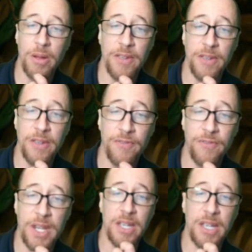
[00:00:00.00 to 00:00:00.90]
If the
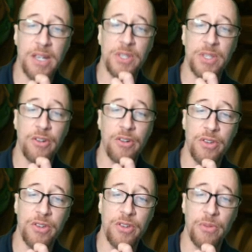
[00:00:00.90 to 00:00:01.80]
knight comes here
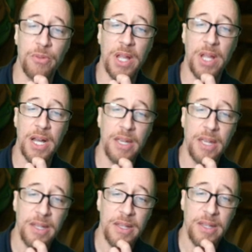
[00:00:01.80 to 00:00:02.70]
to block,
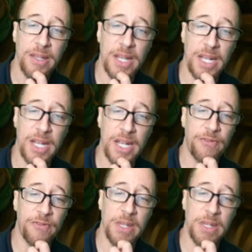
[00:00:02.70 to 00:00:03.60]
the nice part
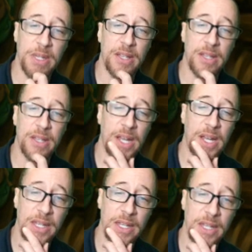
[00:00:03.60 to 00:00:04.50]
for me is that the
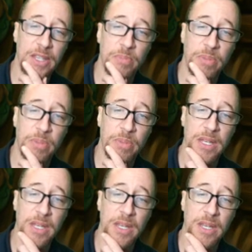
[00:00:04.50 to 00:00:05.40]
knight is
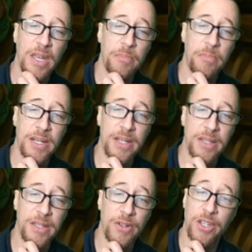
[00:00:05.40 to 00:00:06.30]
pinned, but
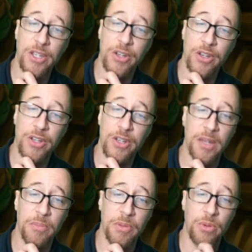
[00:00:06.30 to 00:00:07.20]
he could
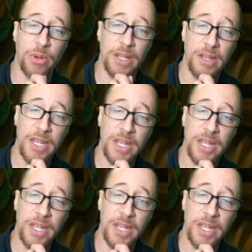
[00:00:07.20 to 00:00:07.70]
take in between.